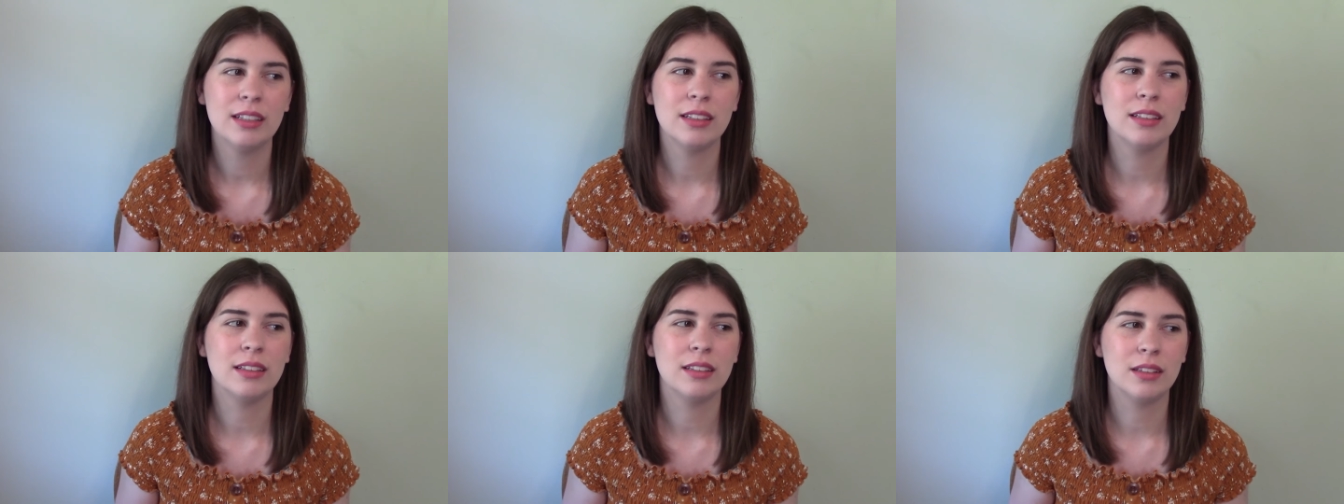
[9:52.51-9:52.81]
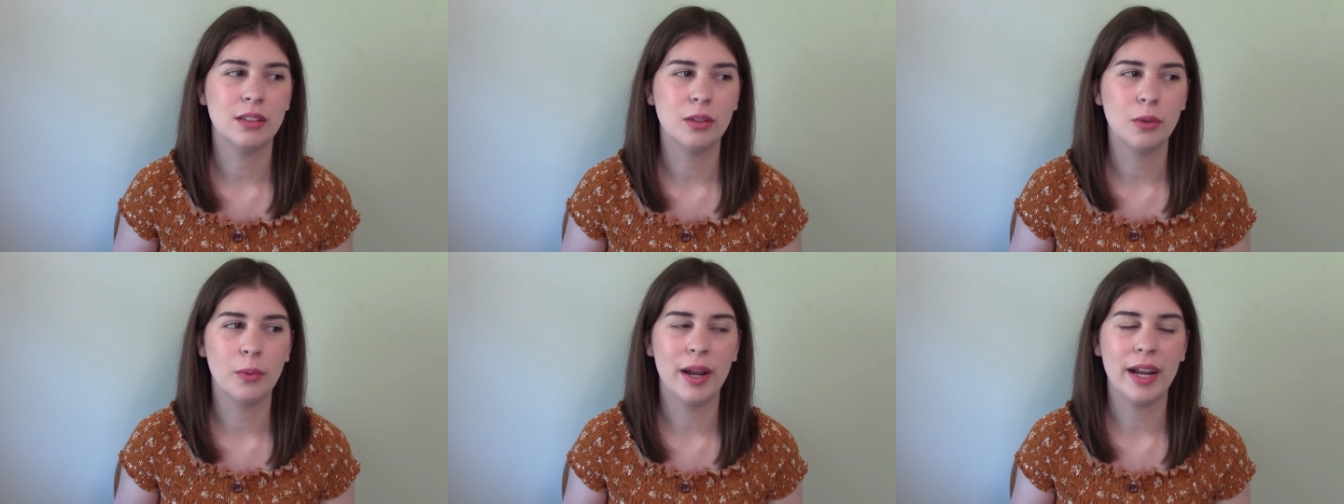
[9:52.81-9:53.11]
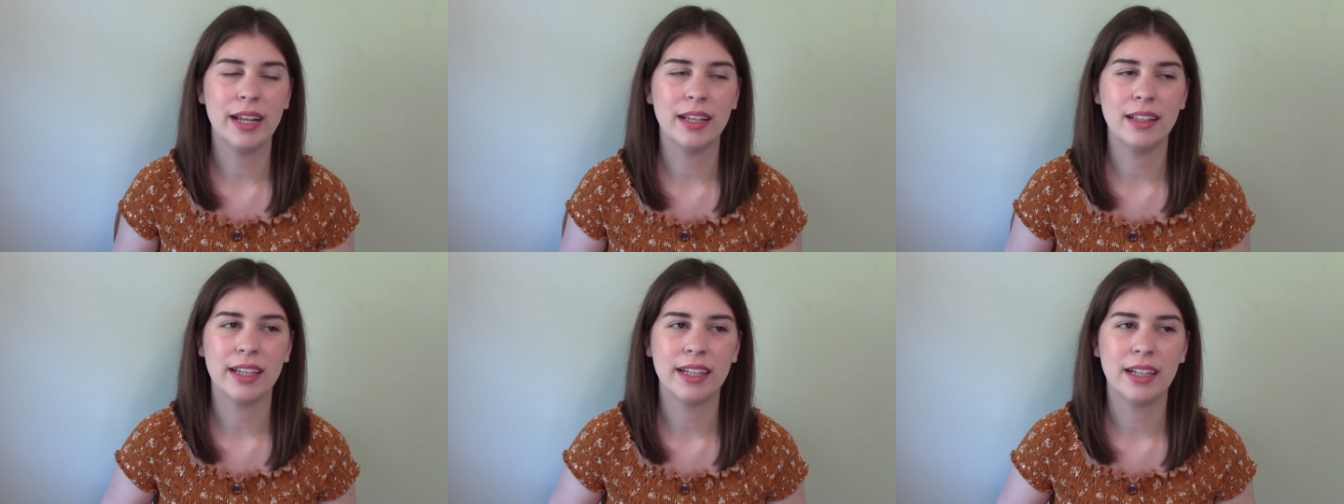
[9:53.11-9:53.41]
the
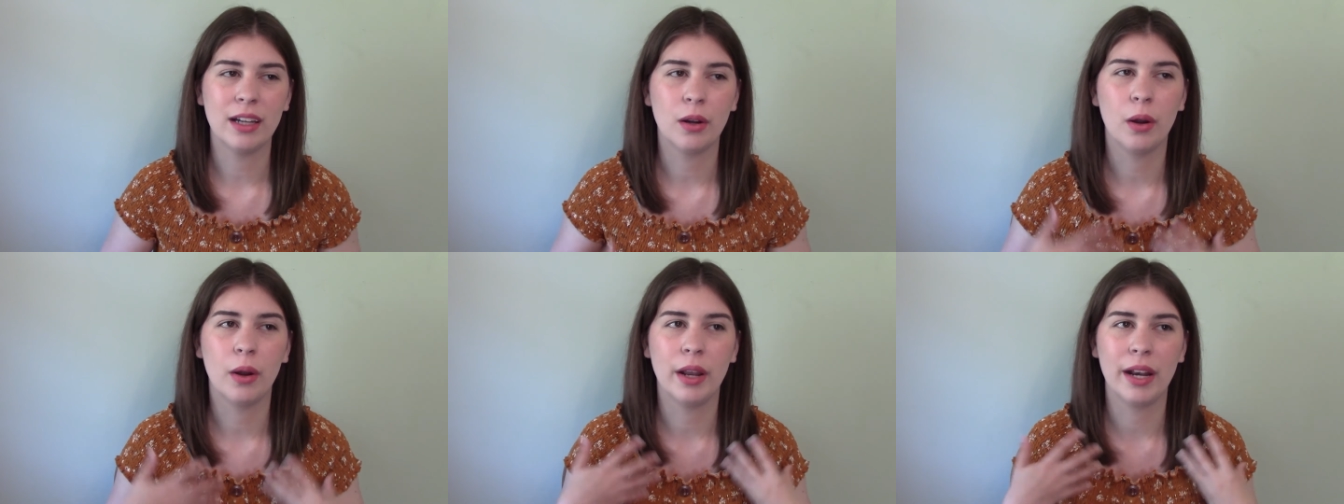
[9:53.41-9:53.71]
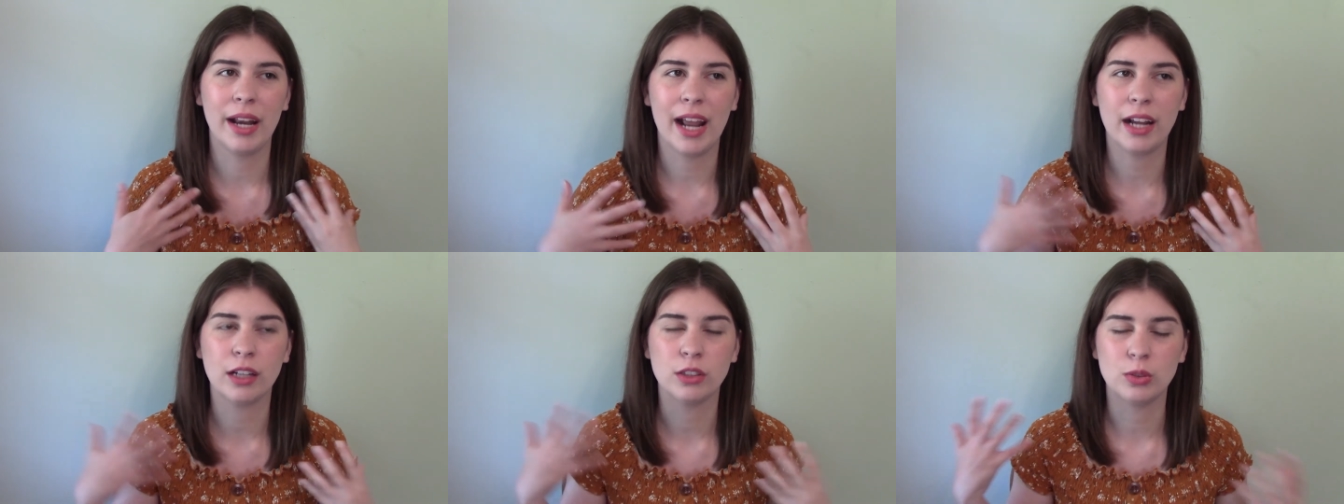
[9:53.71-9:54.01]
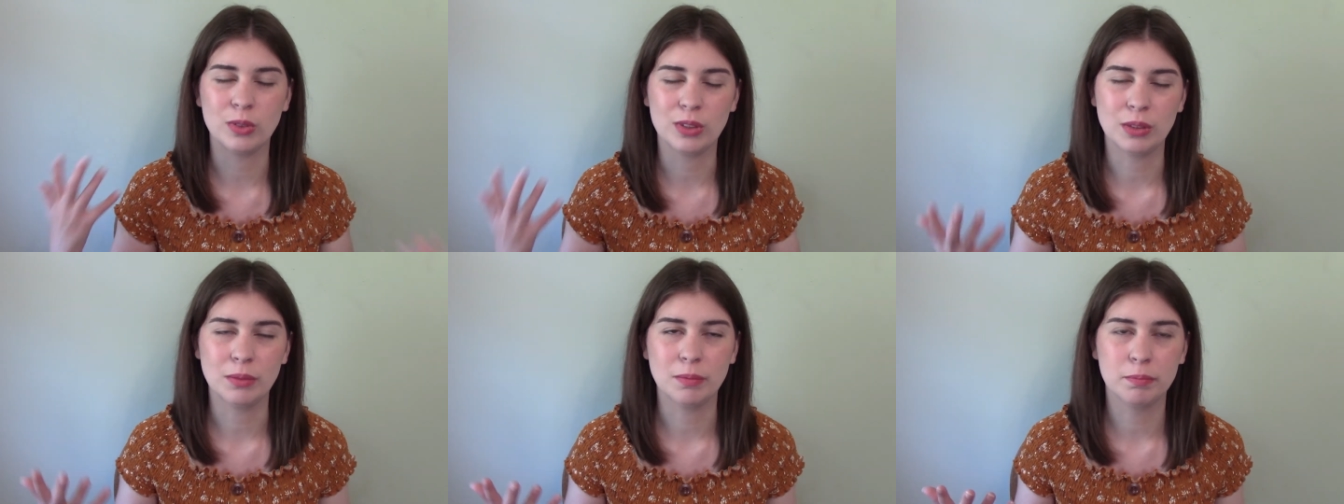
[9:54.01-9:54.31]
way like an
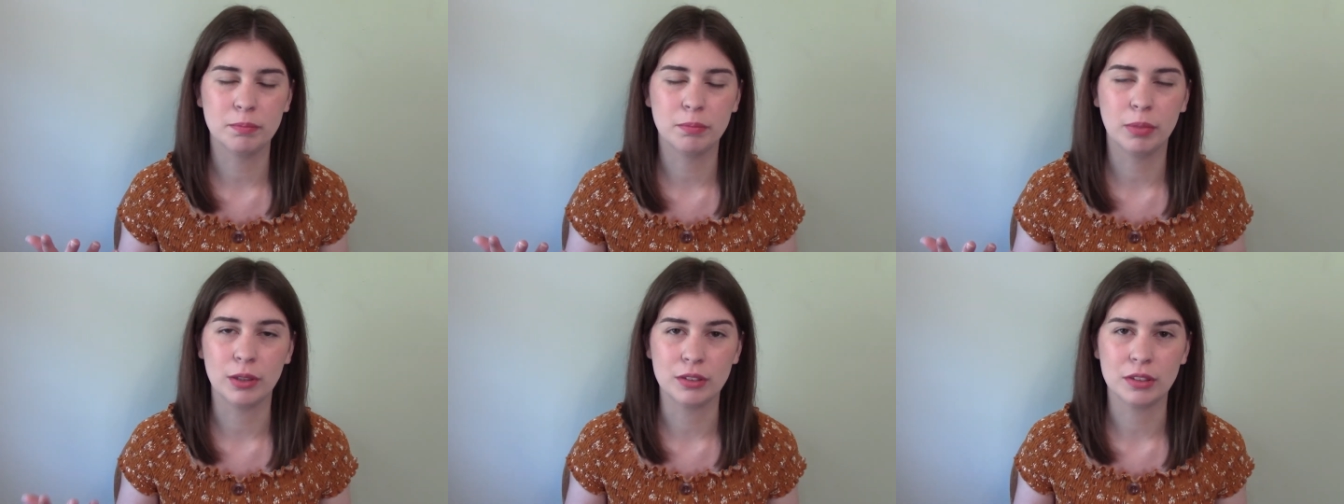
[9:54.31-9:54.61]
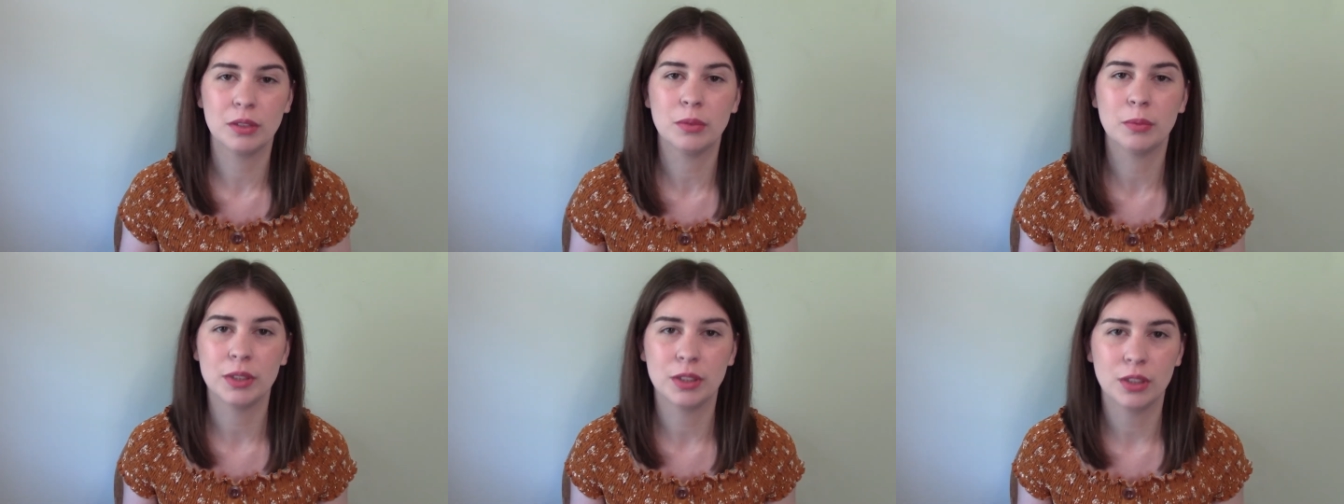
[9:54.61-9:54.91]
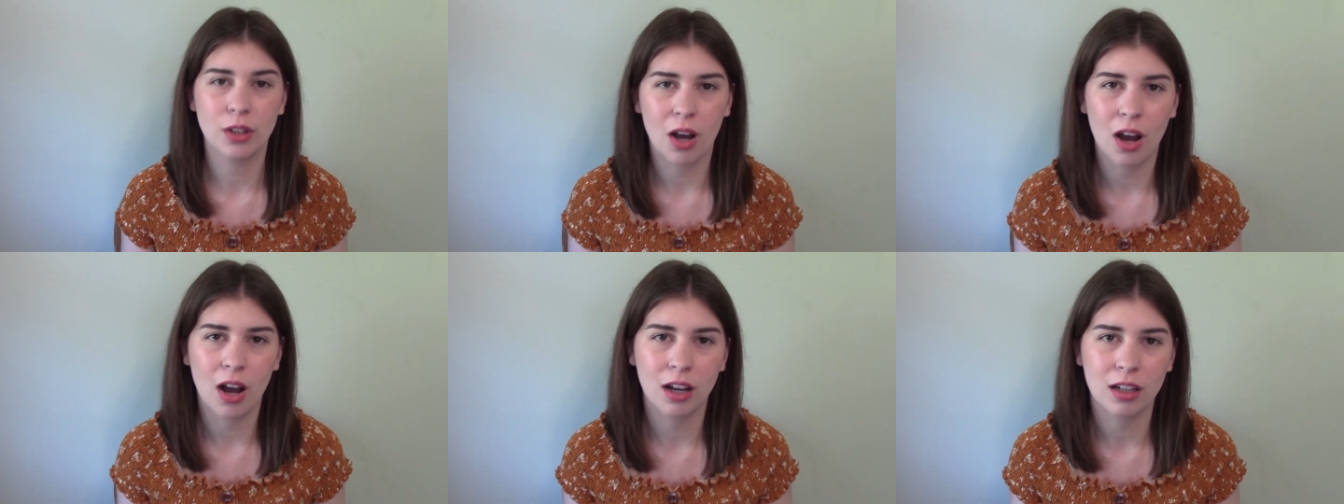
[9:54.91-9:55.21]
actual person would
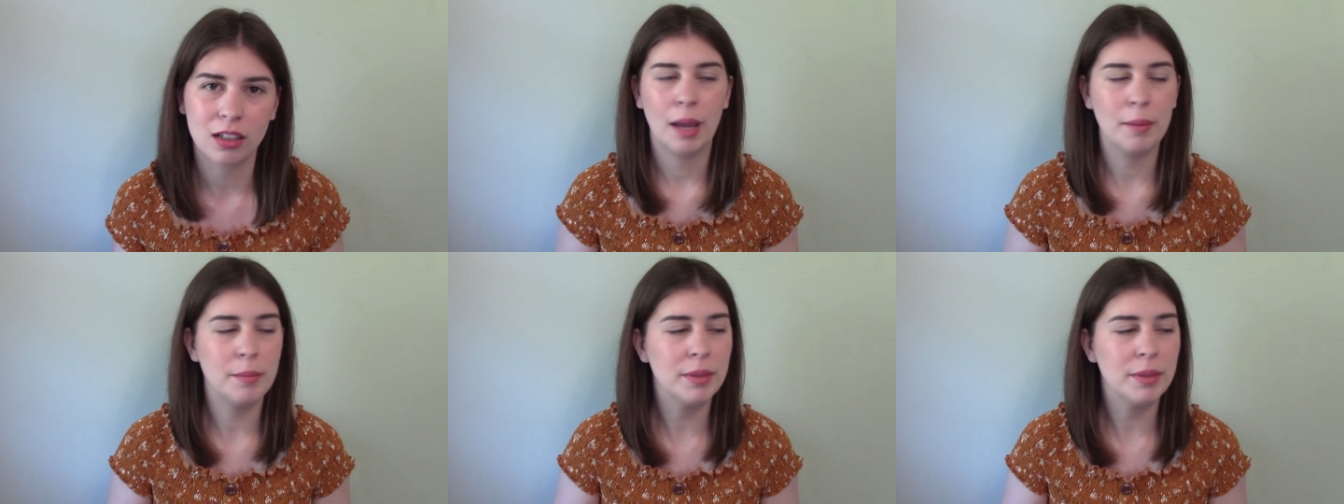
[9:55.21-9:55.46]
talk.